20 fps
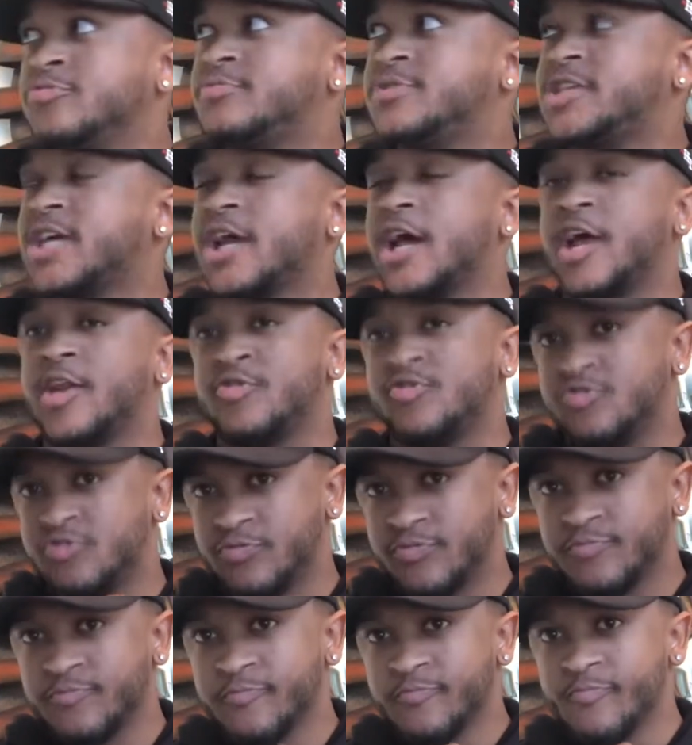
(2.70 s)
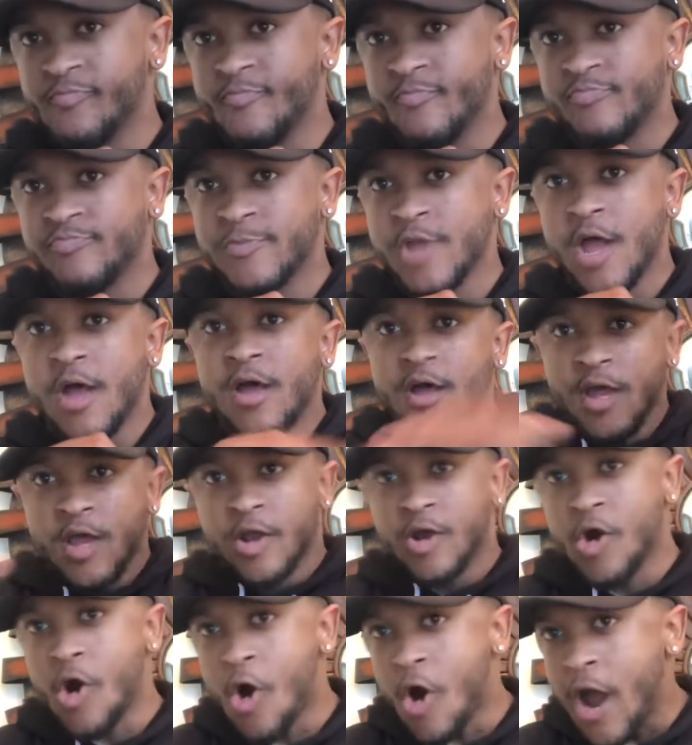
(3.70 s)
channel
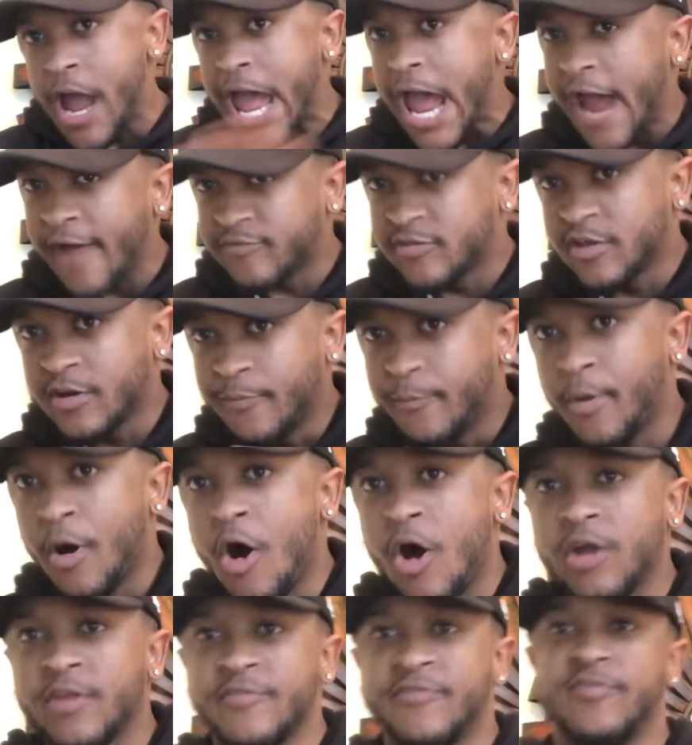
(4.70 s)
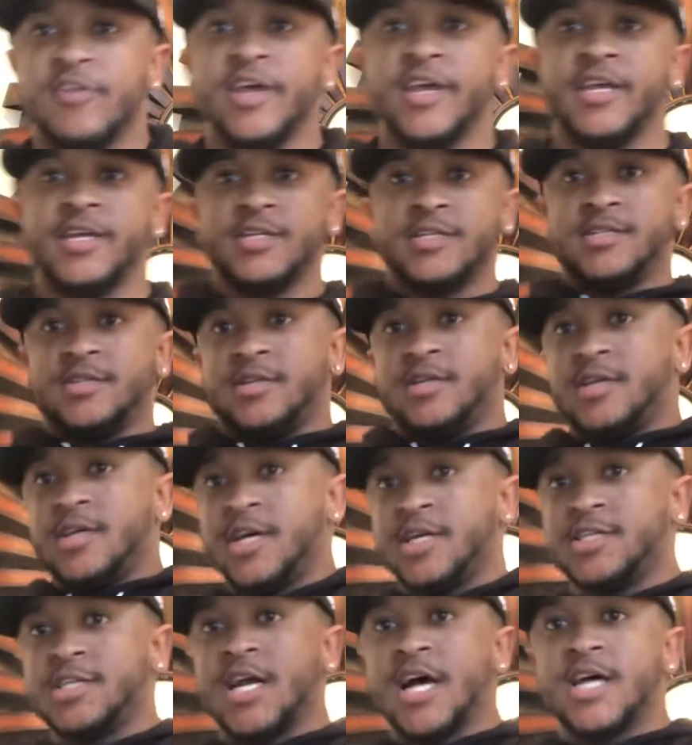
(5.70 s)
called After the Ball Deflates,
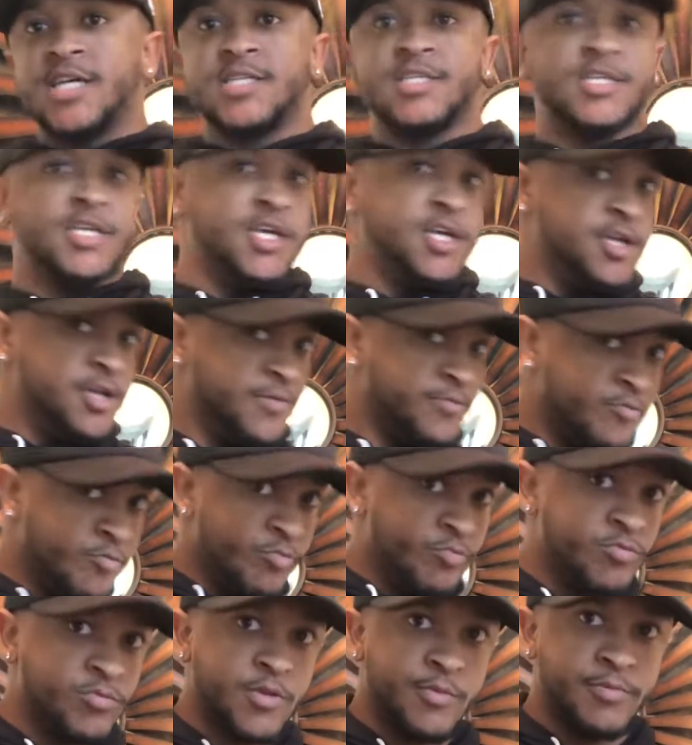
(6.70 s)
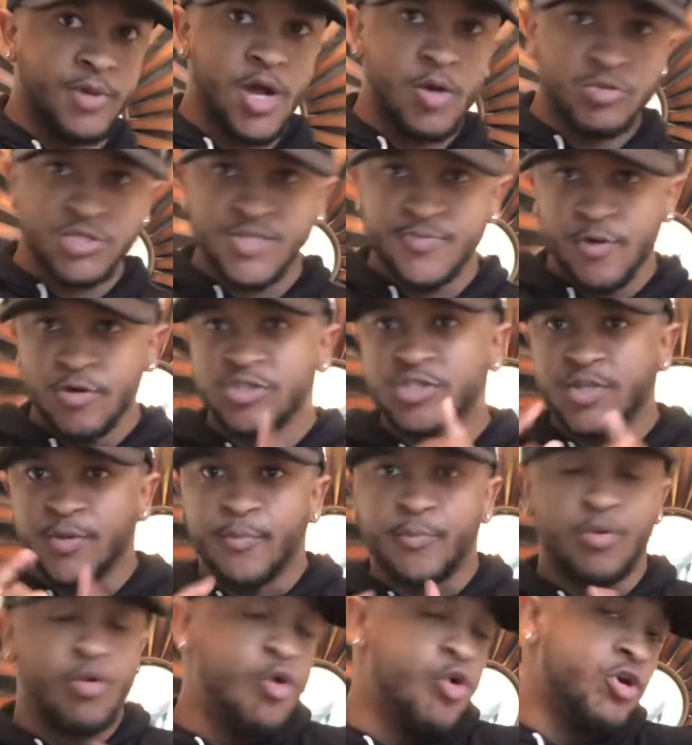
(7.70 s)
as y'all see. But what's most
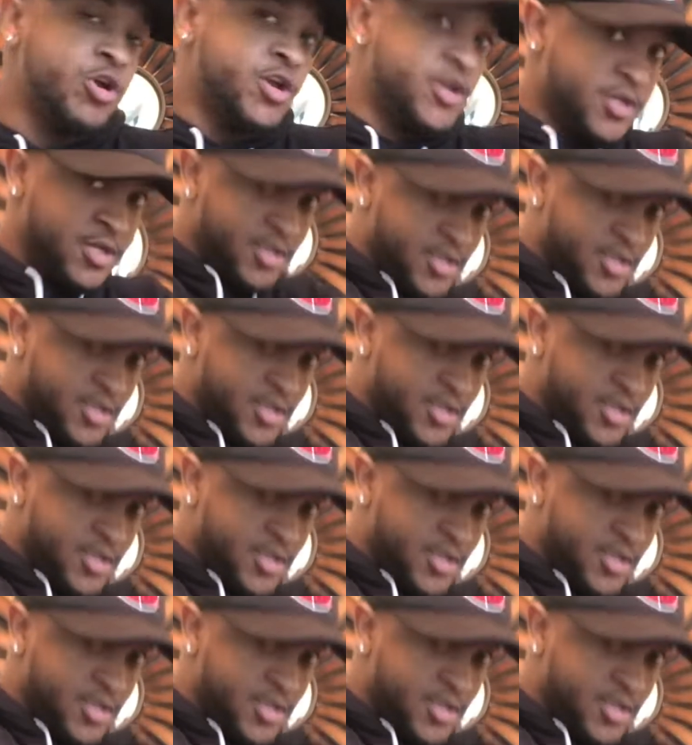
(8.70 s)
important